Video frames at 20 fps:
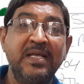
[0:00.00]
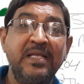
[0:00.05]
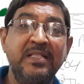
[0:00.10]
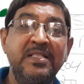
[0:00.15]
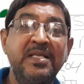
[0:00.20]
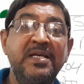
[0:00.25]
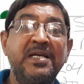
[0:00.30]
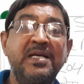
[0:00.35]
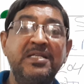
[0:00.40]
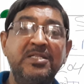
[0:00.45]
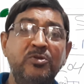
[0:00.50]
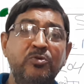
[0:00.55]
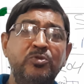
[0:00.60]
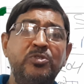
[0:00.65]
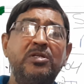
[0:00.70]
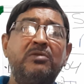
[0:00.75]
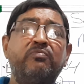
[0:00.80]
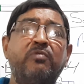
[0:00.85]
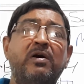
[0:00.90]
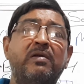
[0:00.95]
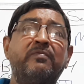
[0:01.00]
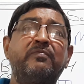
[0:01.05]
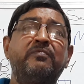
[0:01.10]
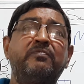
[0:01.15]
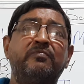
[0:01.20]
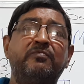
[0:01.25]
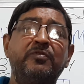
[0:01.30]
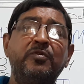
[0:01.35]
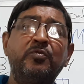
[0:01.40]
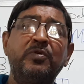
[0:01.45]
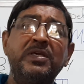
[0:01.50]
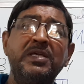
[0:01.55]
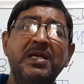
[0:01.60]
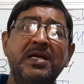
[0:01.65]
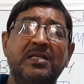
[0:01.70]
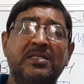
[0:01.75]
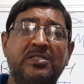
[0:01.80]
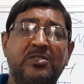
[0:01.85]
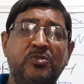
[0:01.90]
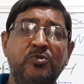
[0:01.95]
They can use it for few
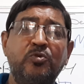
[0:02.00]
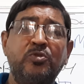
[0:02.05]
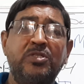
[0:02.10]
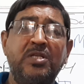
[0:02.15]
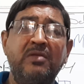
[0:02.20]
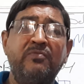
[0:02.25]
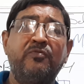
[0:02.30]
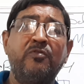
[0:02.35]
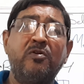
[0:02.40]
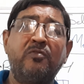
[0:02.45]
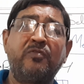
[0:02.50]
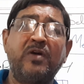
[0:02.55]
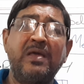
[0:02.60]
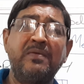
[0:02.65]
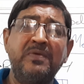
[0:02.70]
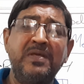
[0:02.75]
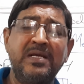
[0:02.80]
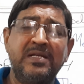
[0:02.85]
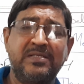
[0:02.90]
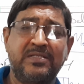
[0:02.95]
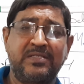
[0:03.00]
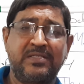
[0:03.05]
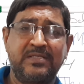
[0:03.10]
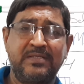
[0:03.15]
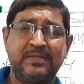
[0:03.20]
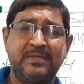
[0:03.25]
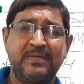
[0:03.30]
years, 2, 3, 4, 5 years.